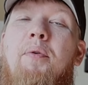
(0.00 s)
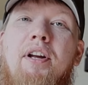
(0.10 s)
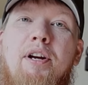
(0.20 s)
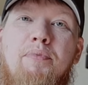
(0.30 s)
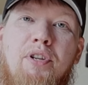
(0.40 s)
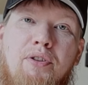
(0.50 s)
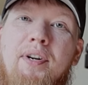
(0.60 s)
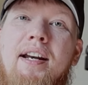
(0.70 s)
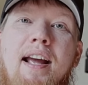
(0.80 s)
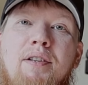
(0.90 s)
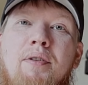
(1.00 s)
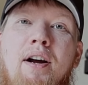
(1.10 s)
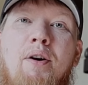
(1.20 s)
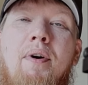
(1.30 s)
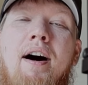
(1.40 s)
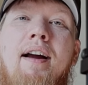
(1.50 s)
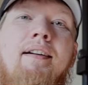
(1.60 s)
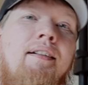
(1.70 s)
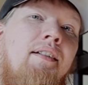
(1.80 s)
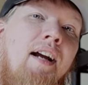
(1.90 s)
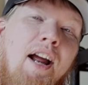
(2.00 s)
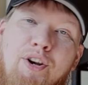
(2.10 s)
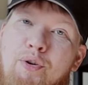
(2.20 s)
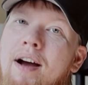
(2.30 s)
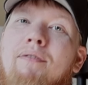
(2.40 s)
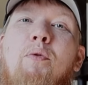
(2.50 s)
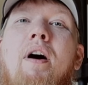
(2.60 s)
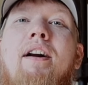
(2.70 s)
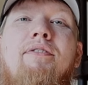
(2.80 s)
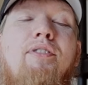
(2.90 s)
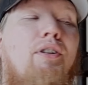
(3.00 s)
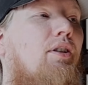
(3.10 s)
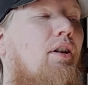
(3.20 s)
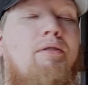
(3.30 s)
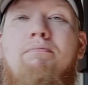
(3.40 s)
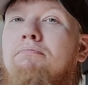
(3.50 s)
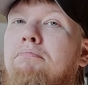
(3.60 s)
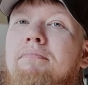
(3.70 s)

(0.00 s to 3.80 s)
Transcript: When it comes to three days without water and you have a water filter,